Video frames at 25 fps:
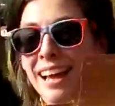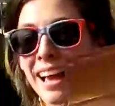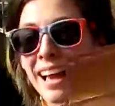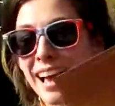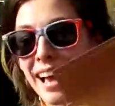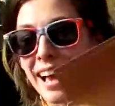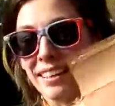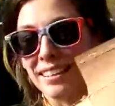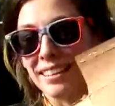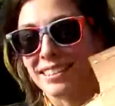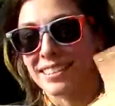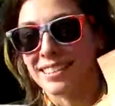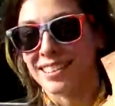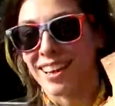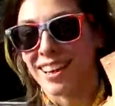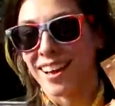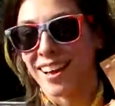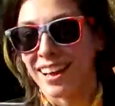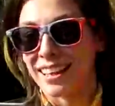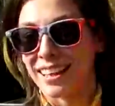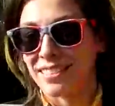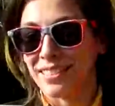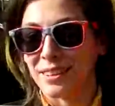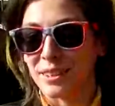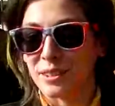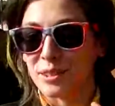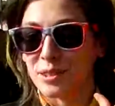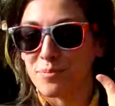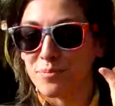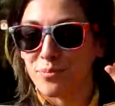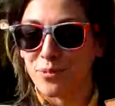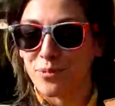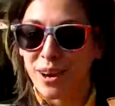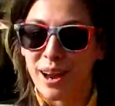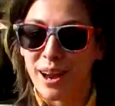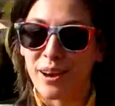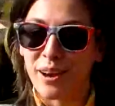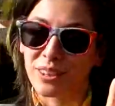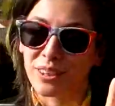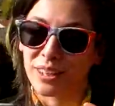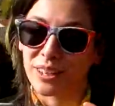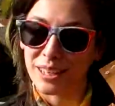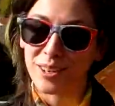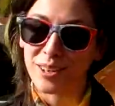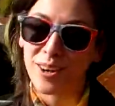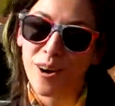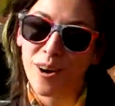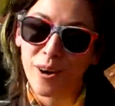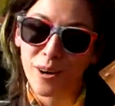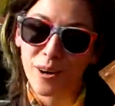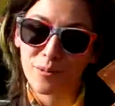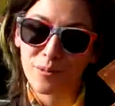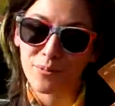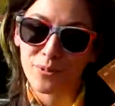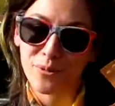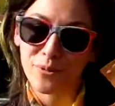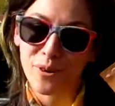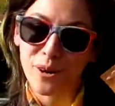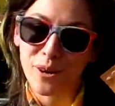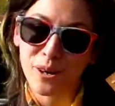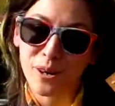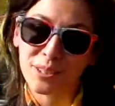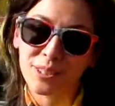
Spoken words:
and a side that is brown like cardboard.